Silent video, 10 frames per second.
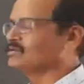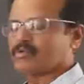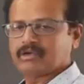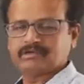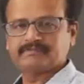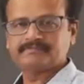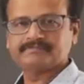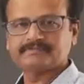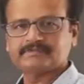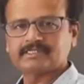wall.
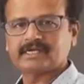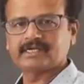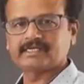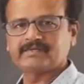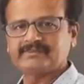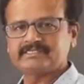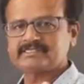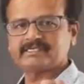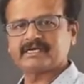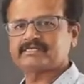Conducting means
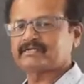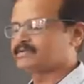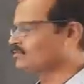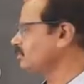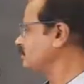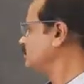diathermic wall.